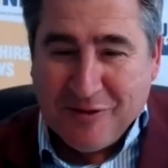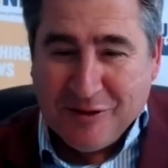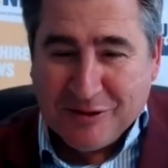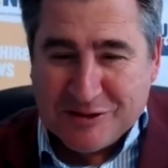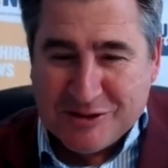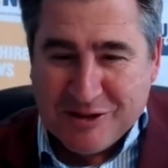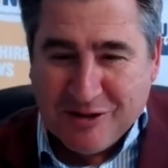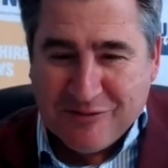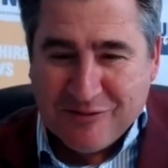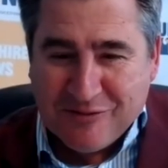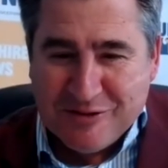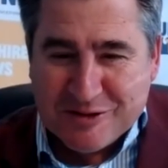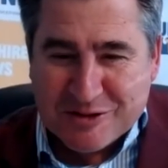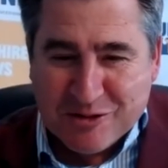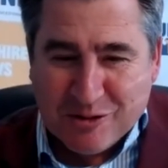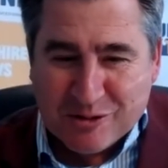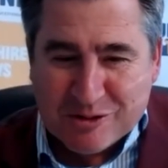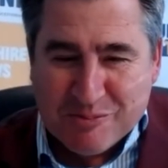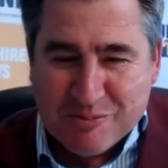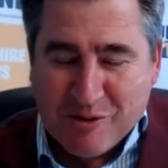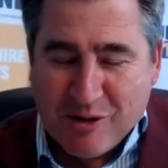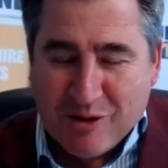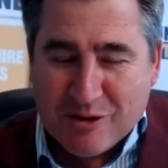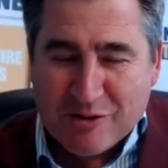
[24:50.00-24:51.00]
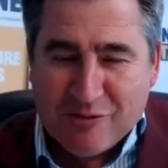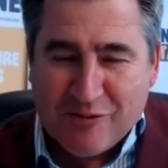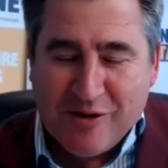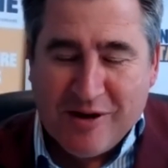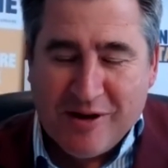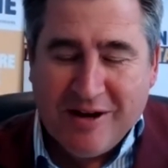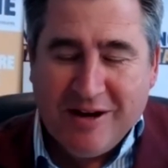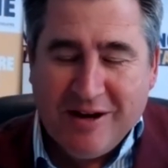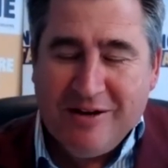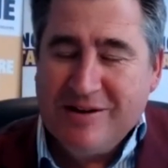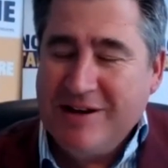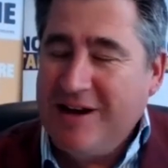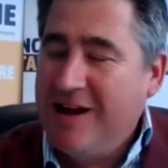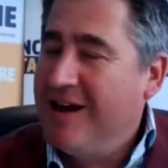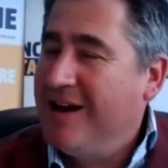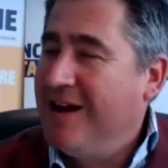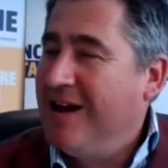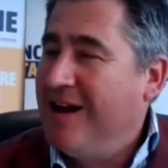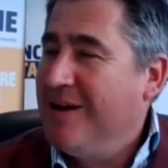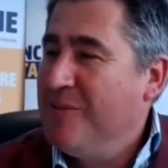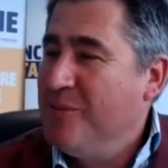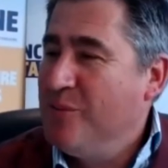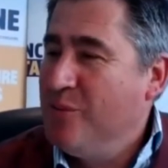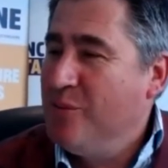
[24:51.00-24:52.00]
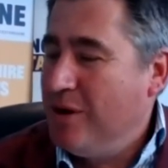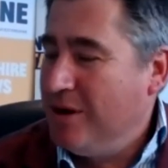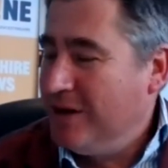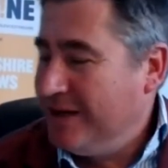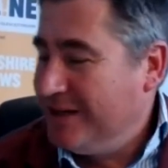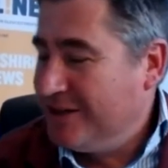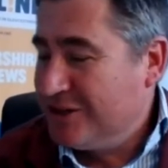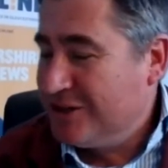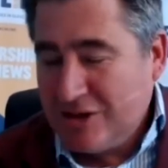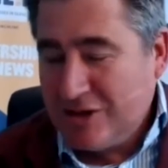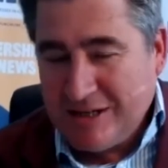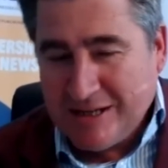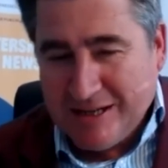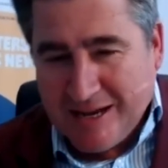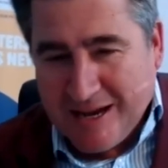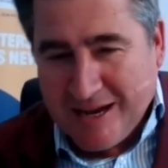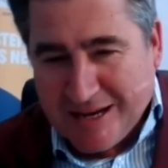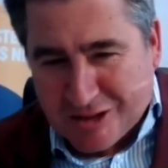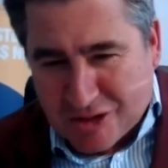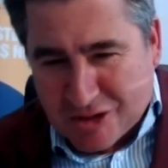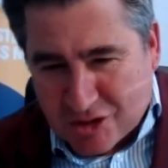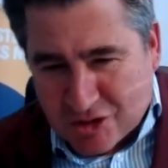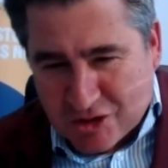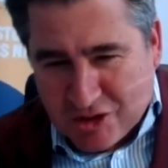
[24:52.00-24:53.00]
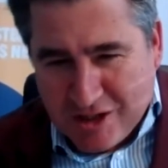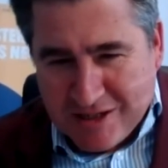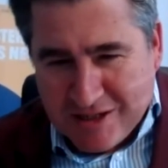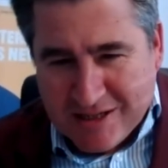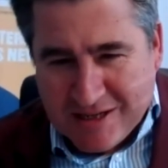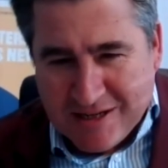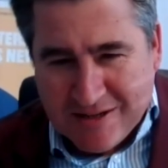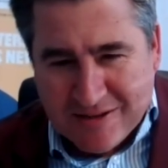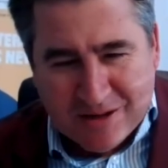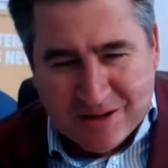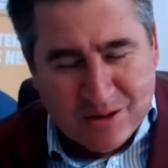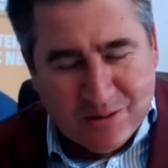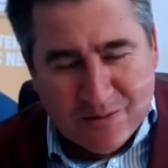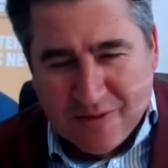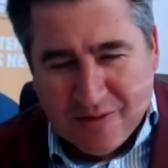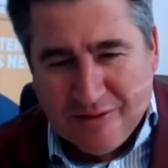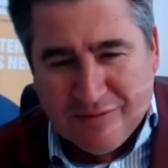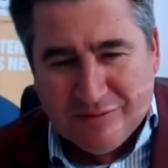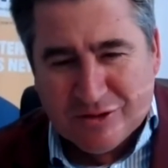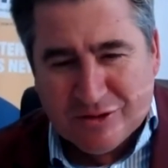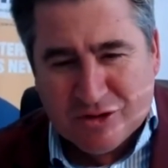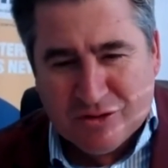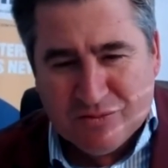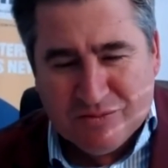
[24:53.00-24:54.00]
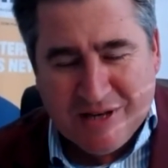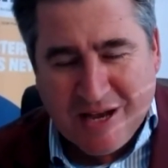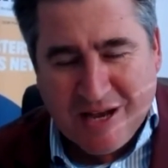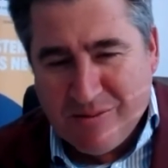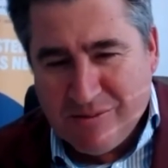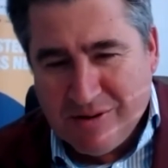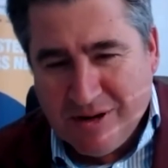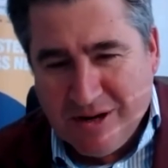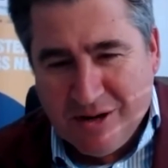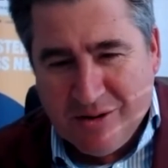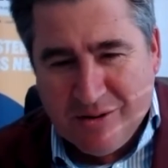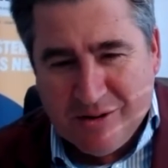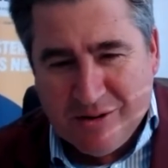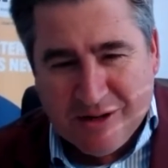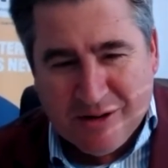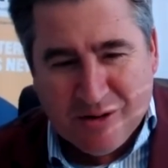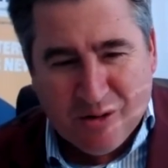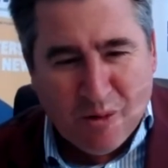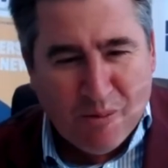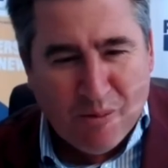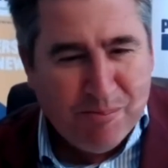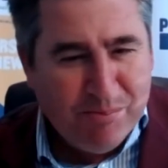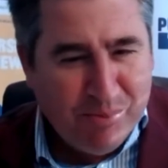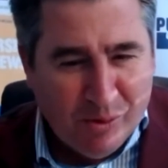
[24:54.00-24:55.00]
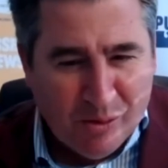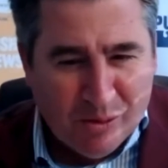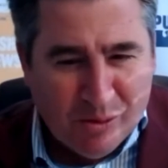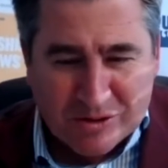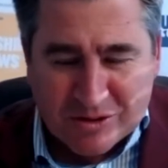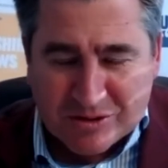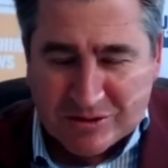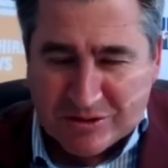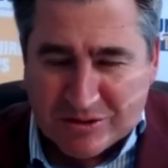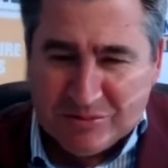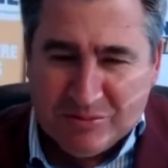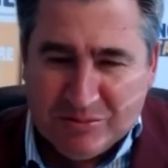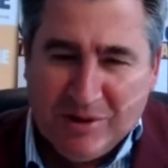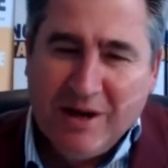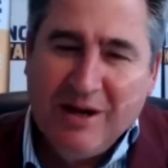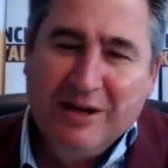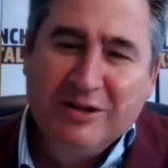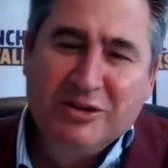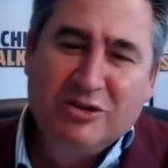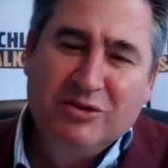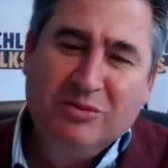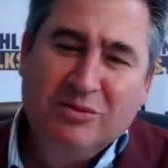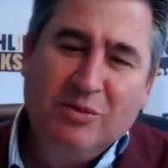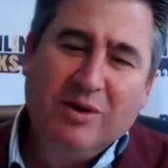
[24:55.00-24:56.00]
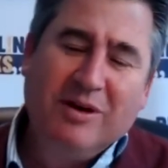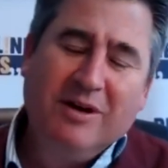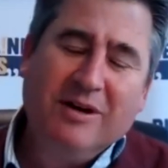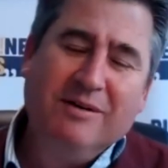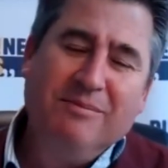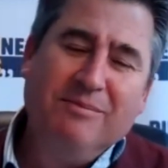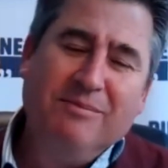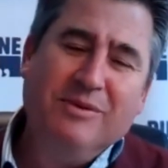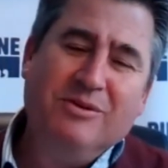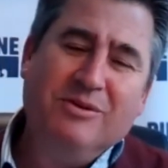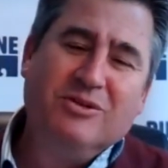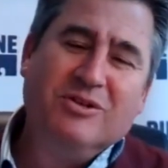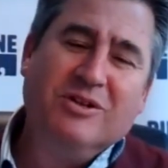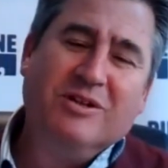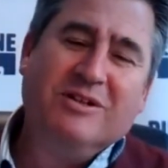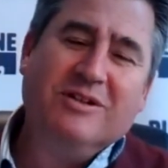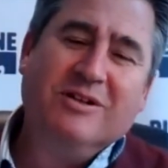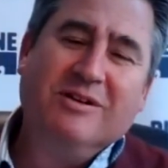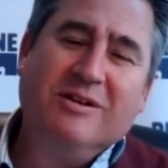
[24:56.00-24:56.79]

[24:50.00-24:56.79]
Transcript: Phil Tufton's autobiography. Okay, and what is the last CD that you've either downloaded or bought as well? So what kind of music do you